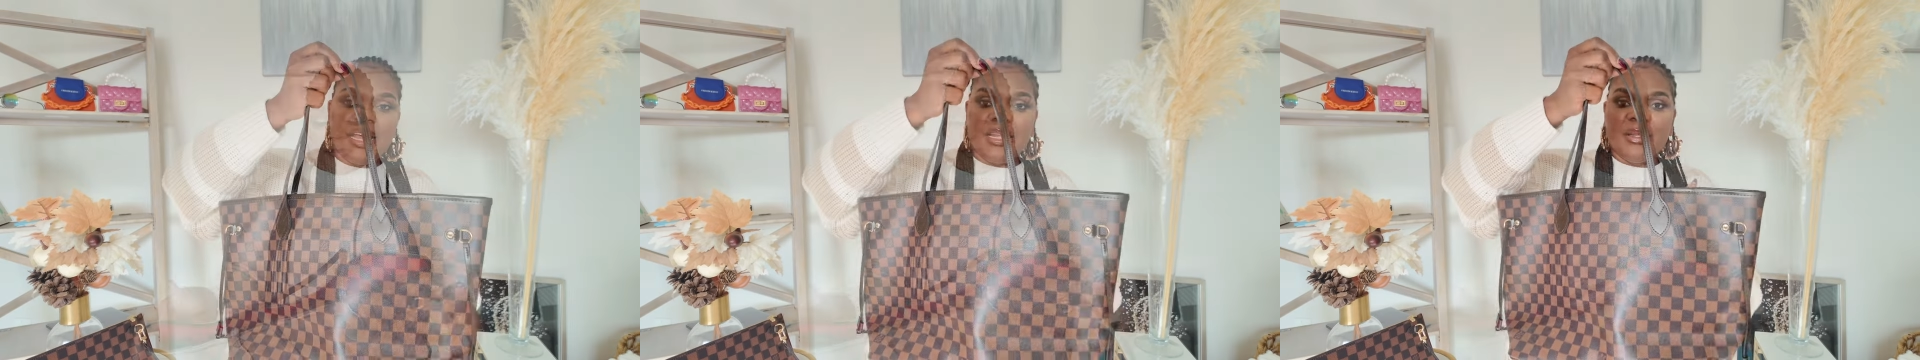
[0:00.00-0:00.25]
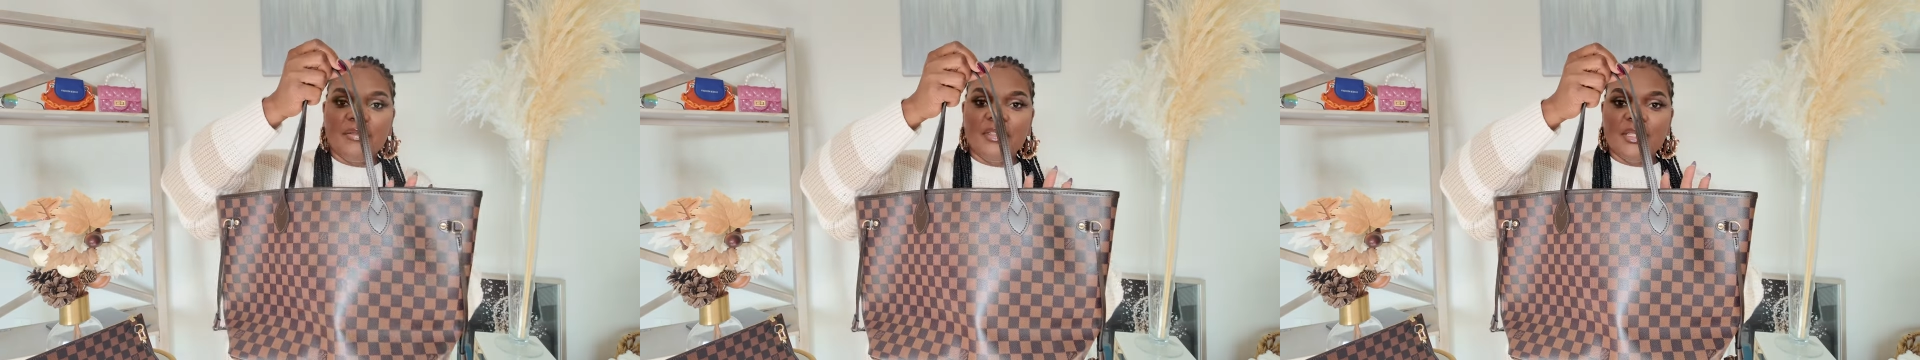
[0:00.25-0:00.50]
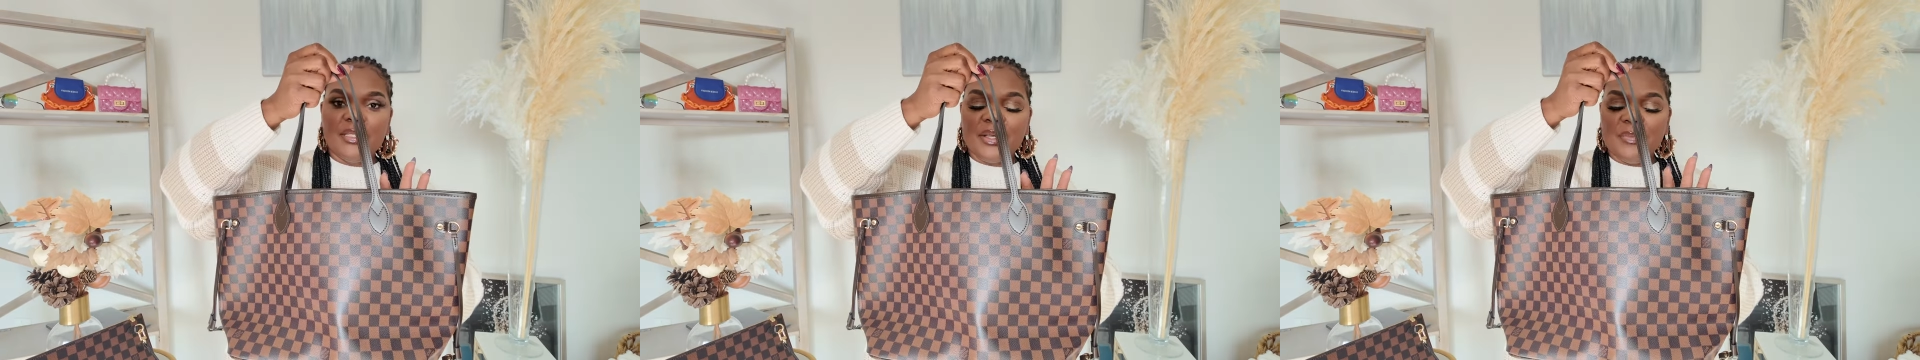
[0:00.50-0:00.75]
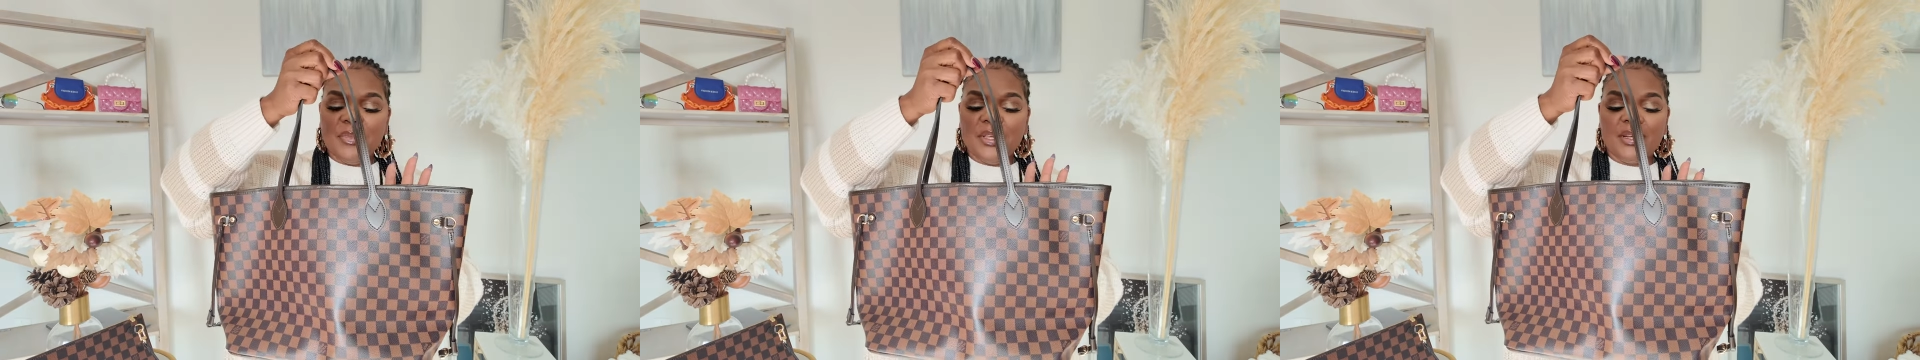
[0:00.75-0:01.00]
I love the
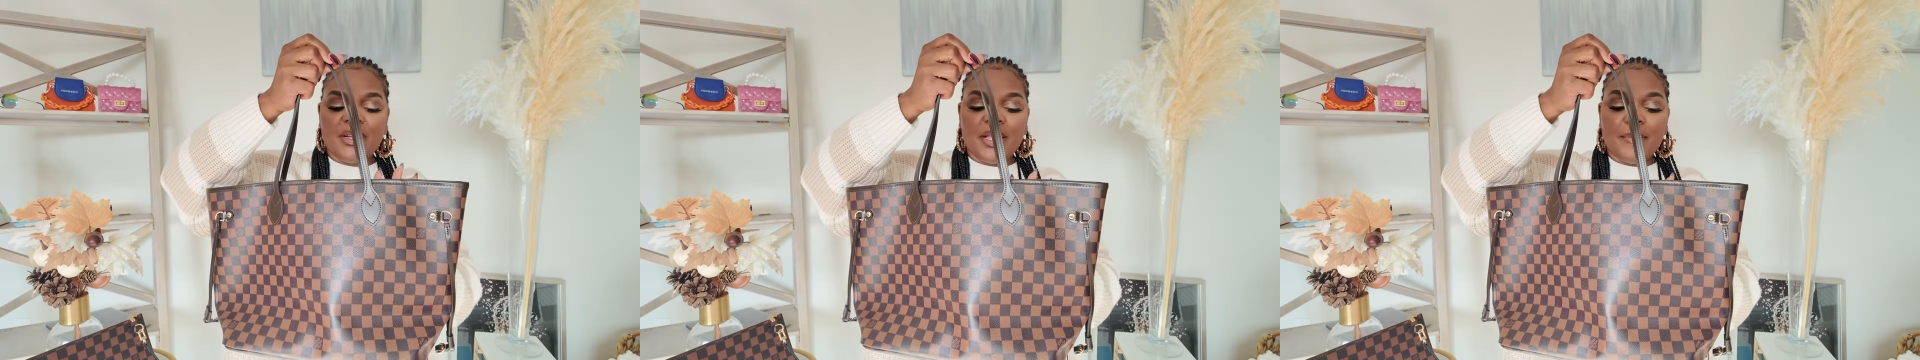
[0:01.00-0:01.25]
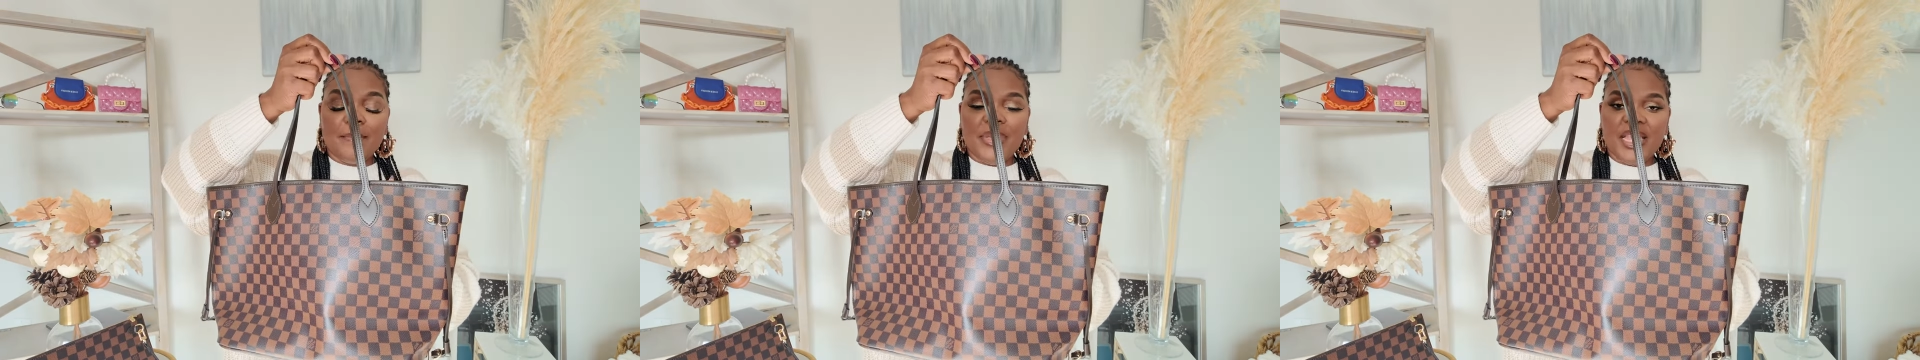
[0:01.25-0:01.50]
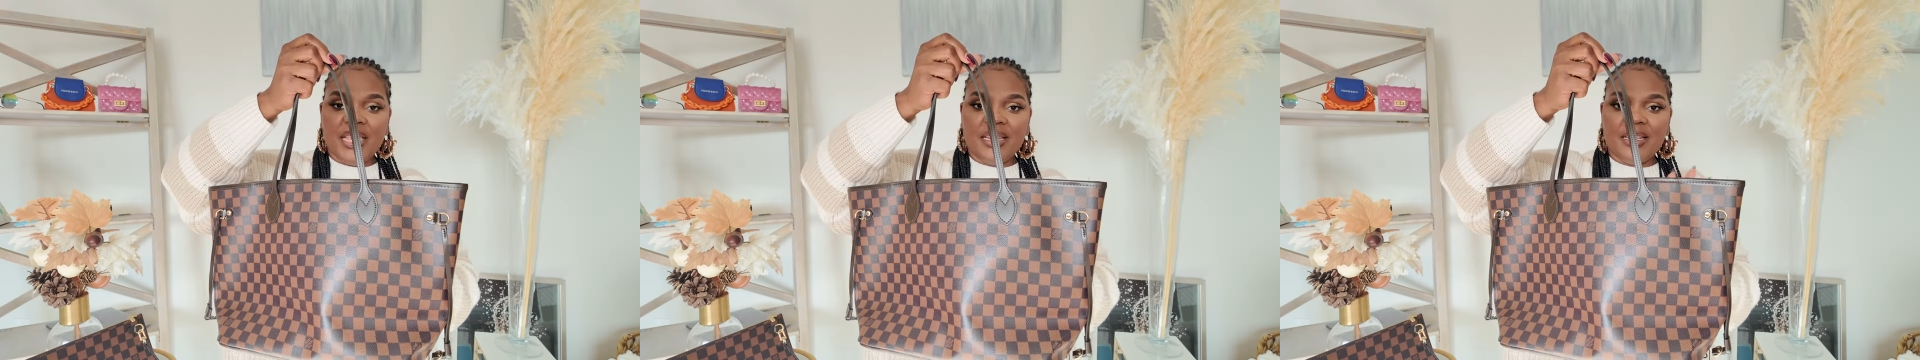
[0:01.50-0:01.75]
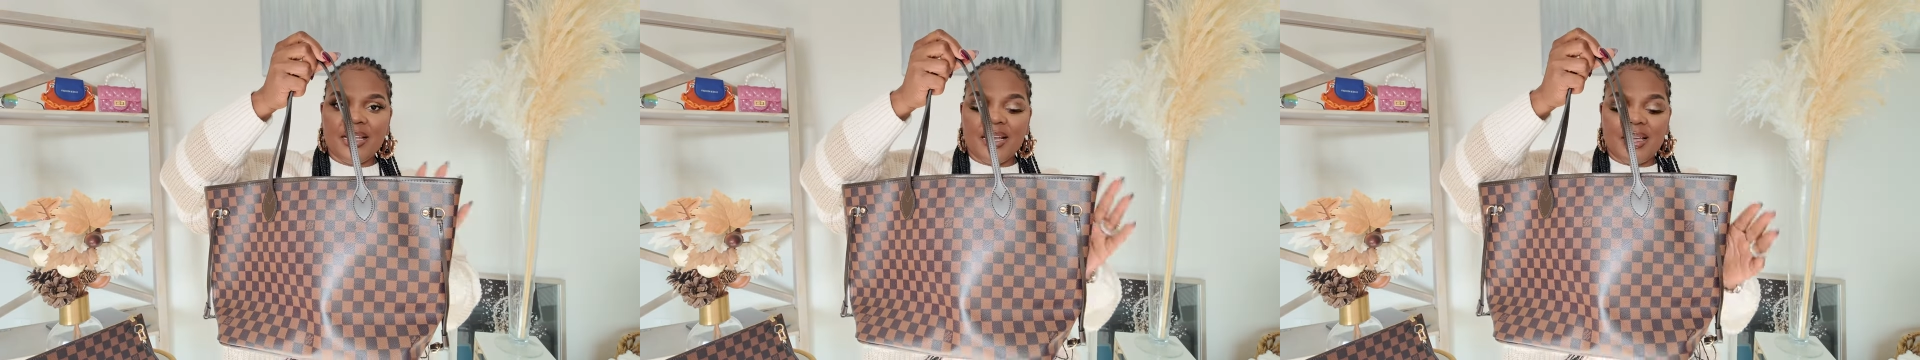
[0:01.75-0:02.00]
Damier
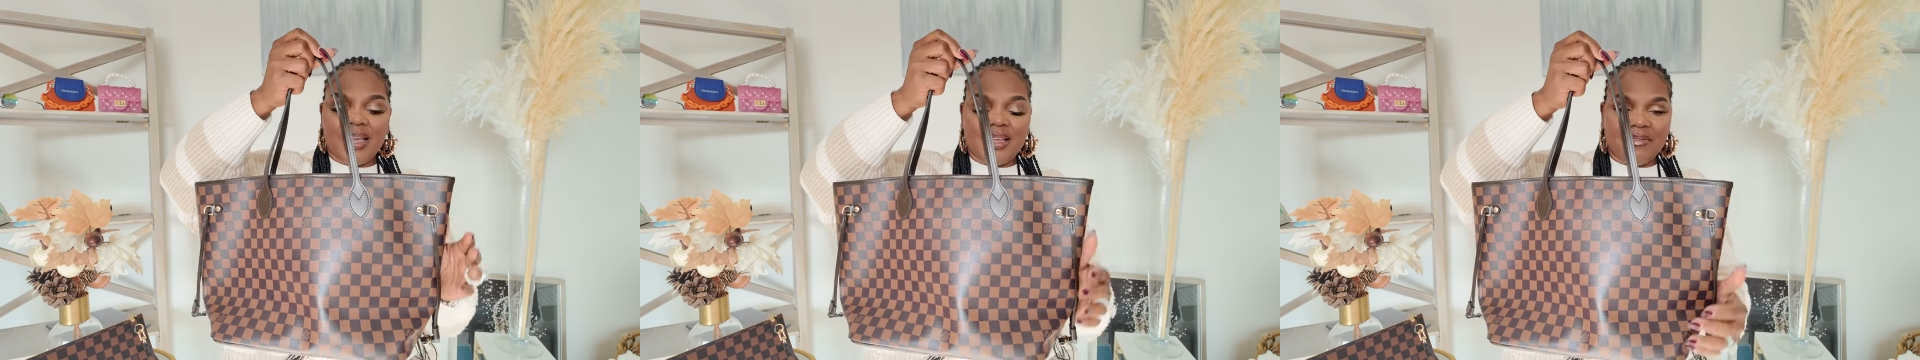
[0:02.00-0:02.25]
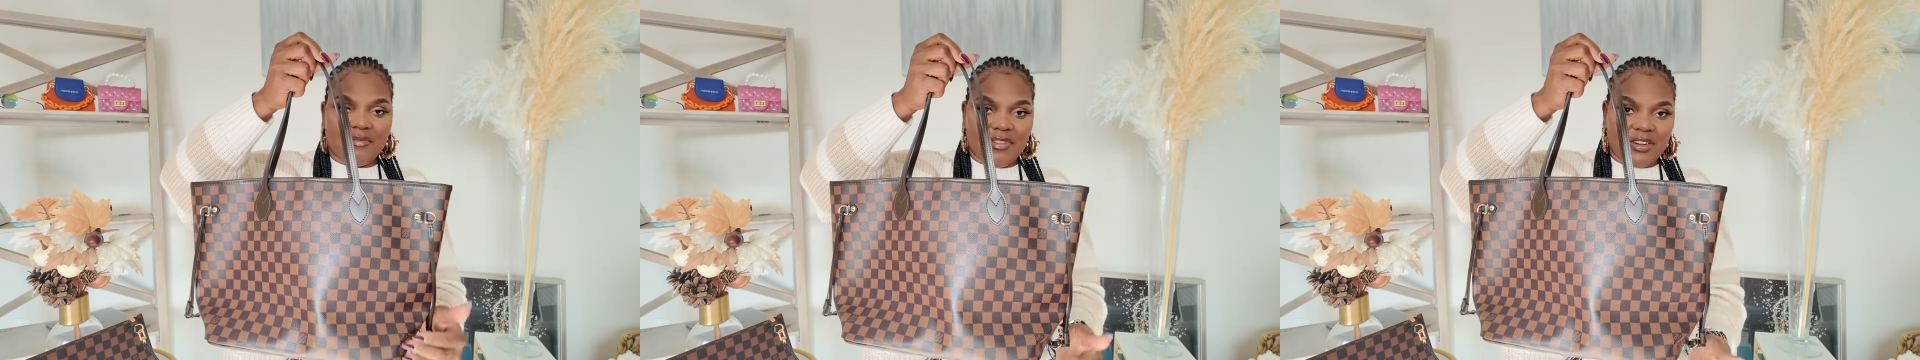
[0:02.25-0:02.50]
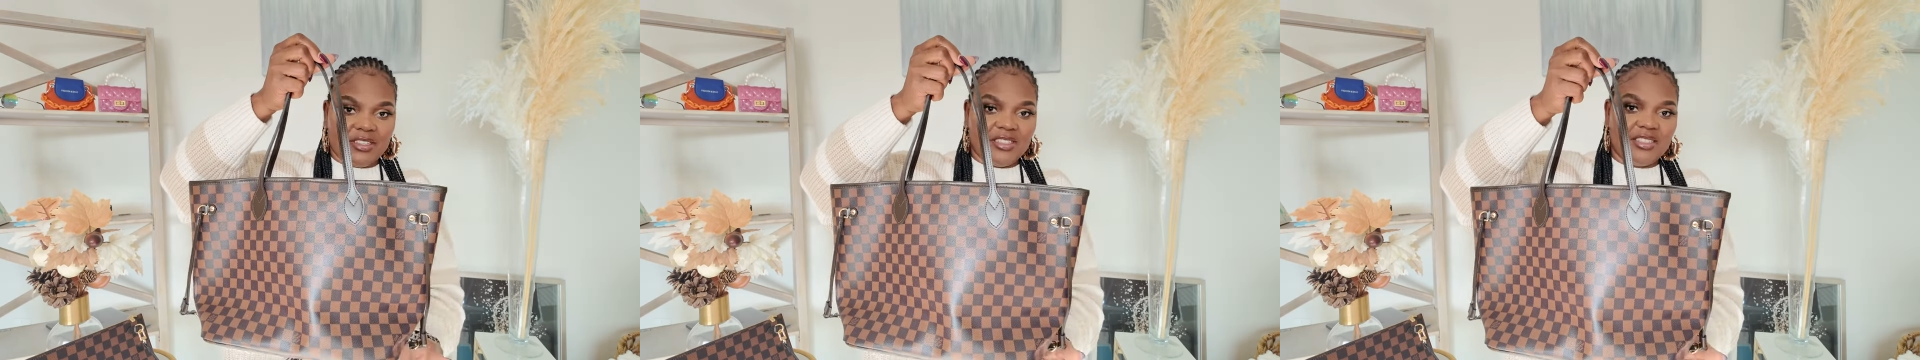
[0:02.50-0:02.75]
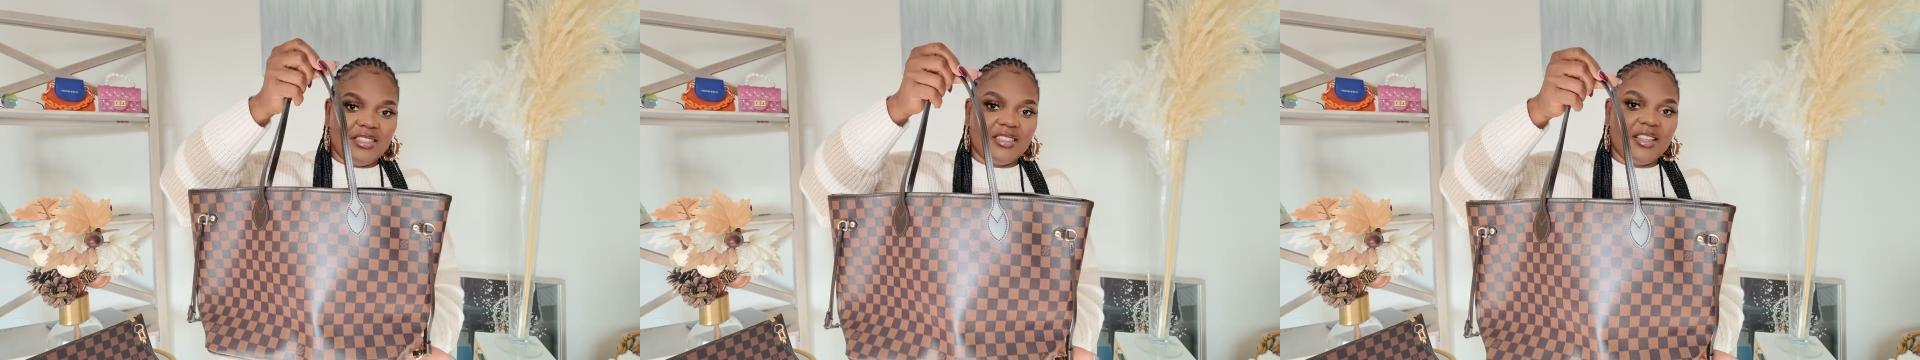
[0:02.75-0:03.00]
Ebene
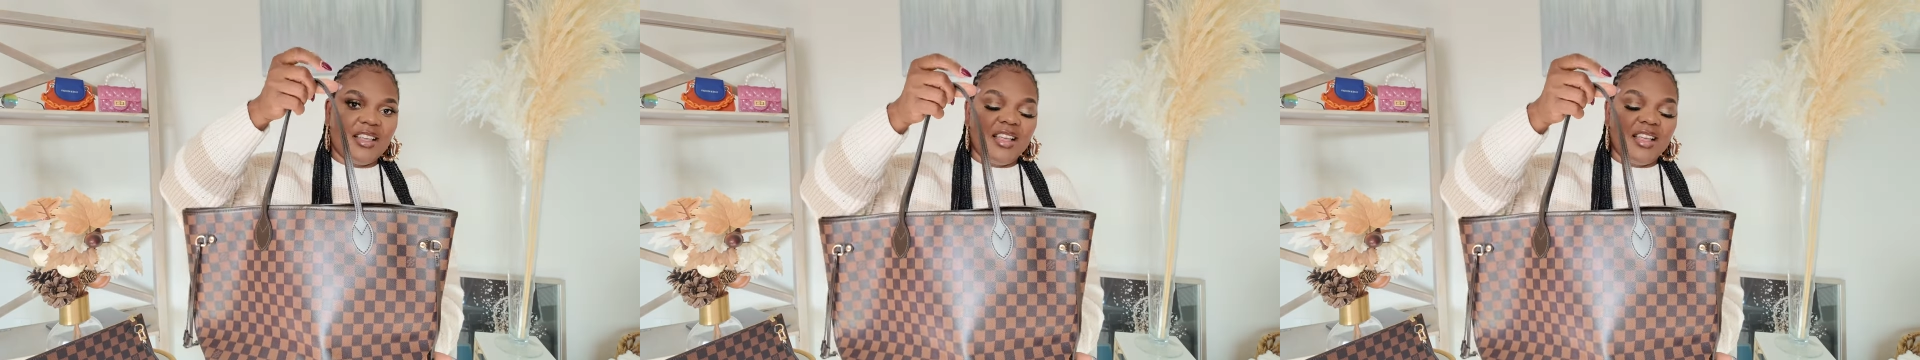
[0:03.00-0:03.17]
canvas.